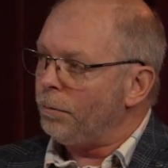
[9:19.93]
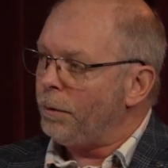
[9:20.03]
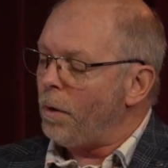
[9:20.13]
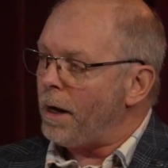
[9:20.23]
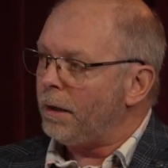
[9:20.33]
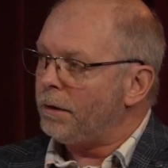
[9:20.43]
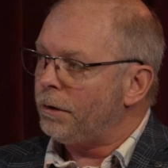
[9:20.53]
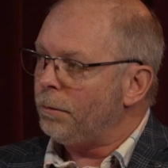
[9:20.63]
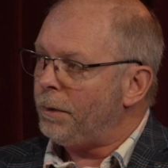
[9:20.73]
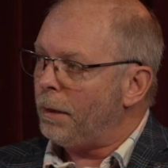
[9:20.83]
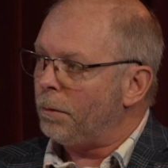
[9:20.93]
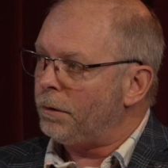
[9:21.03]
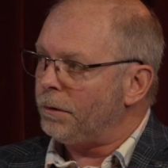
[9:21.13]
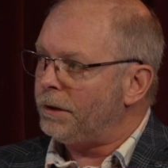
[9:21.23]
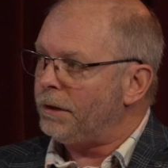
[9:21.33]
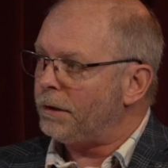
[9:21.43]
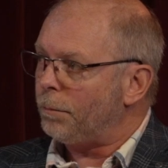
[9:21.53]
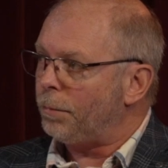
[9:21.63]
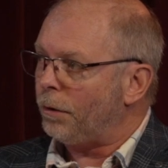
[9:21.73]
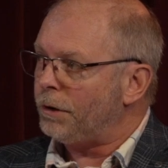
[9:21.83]
we wanted to be able to assist the
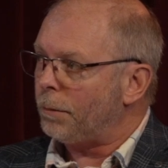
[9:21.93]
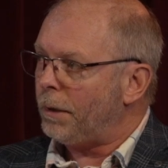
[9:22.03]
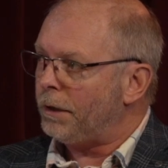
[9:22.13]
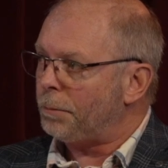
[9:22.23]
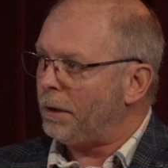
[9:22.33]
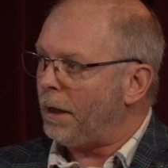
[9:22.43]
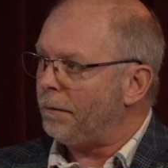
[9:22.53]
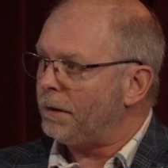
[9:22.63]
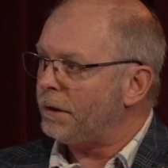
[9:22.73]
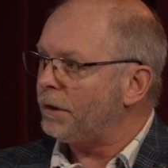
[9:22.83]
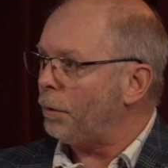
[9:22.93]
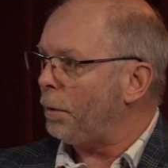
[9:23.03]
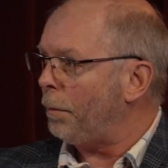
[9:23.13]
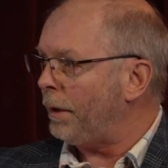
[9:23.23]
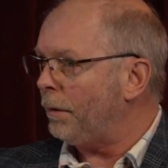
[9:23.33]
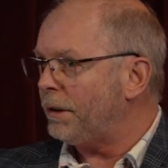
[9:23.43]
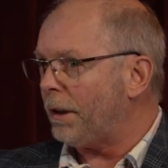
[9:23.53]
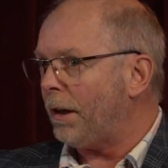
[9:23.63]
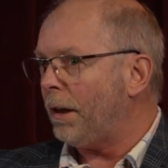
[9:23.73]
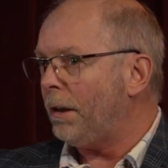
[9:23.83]
project management office, so we went
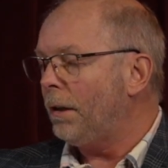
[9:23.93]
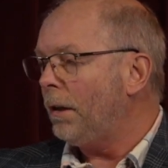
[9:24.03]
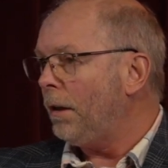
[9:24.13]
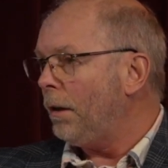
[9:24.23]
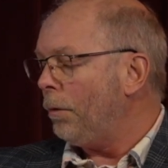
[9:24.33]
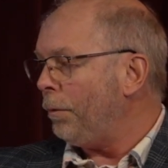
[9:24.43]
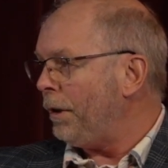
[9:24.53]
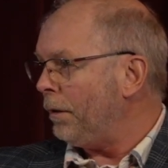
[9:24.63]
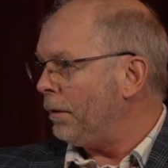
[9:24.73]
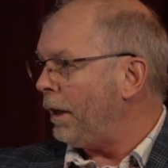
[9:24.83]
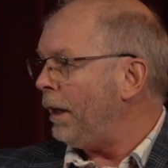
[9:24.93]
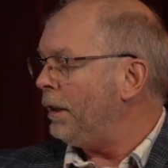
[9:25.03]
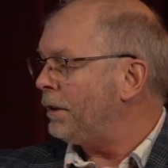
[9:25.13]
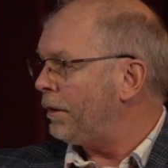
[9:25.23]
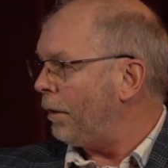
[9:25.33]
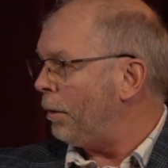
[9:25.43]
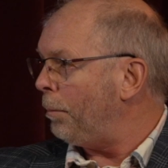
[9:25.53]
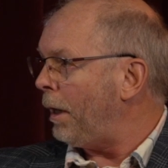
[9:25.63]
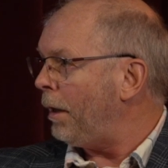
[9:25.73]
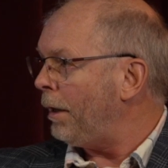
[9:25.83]
outside we engage
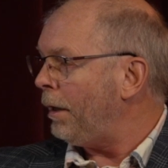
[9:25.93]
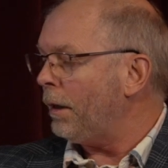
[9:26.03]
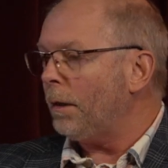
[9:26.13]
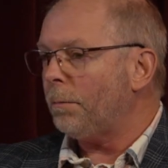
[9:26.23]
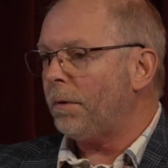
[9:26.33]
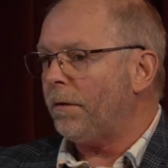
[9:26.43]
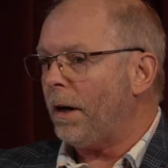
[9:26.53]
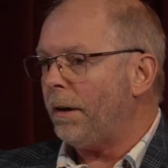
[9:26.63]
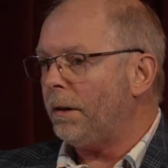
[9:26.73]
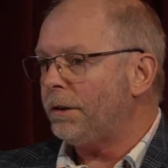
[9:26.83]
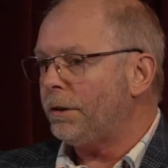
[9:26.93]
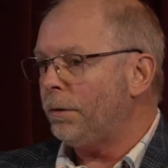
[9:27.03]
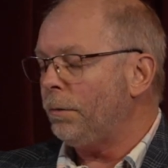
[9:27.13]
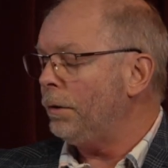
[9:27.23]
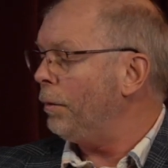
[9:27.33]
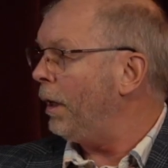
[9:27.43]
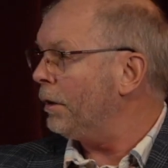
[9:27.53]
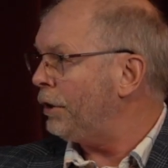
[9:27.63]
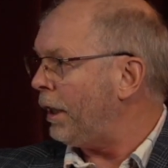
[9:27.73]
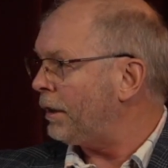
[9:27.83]
third-party uh, providers to do health
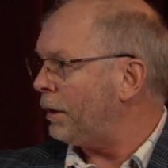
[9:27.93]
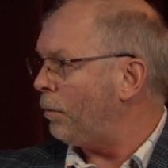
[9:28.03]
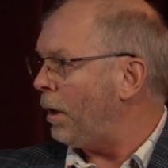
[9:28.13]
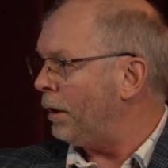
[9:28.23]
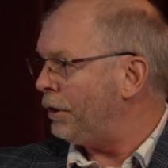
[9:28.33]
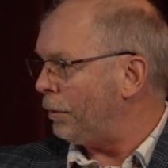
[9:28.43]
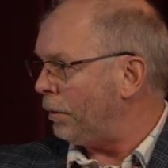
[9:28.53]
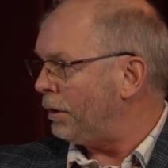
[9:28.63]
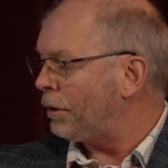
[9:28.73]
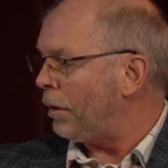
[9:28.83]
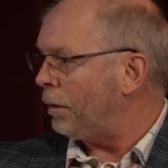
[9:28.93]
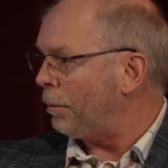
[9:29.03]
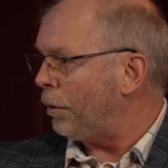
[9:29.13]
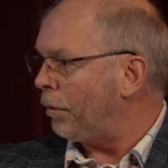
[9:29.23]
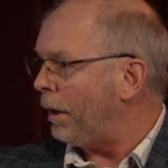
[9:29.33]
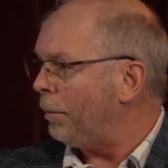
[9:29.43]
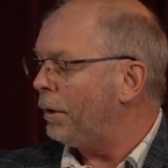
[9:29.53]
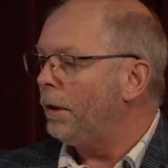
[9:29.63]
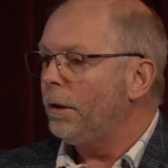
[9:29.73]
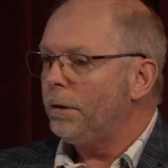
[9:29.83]
checks and quality assurance throughout the program
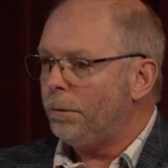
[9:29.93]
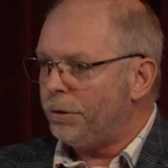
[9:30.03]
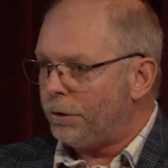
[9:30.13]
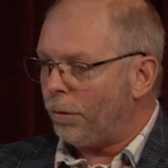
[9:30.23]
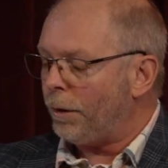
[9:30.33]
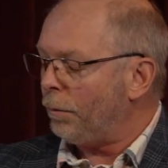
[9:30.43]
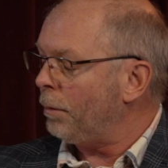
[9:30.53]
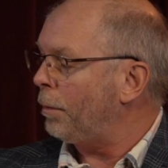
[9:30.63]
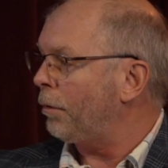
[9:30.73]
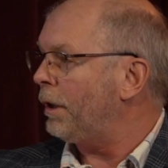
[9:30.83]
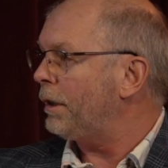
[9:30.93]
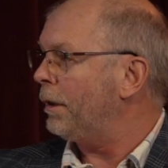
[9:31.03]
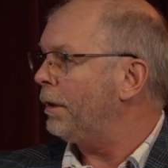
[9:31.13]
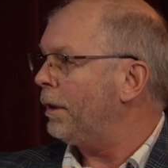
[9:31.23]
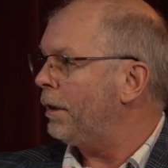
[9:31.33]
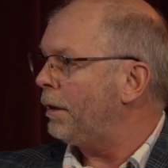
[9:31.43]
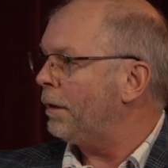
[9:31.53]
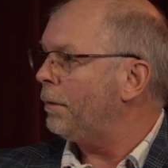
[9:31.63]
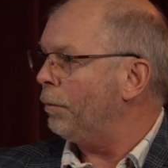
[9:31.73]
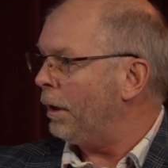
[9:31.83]
to ensure that we're progressing
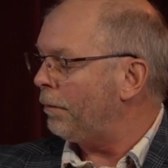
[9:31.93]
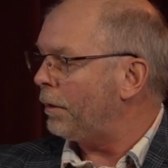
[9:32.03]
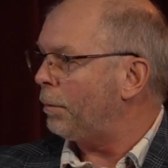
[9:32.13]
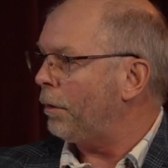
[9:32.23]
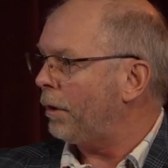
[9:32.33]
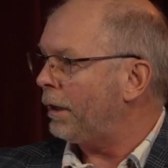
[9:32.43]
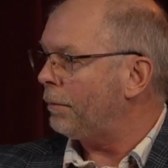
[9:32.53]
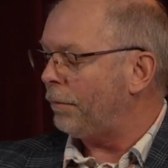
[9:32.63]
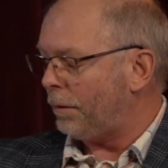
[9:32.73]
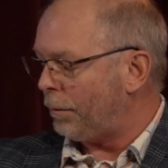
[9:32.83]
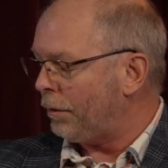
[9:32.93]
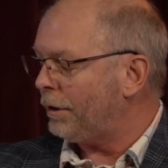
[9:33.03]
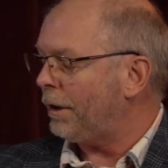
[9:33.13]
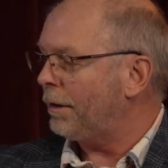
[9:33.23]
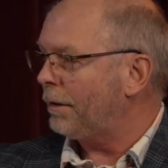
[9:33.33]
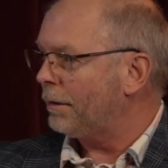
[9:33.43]
uh, well for the project. For the project.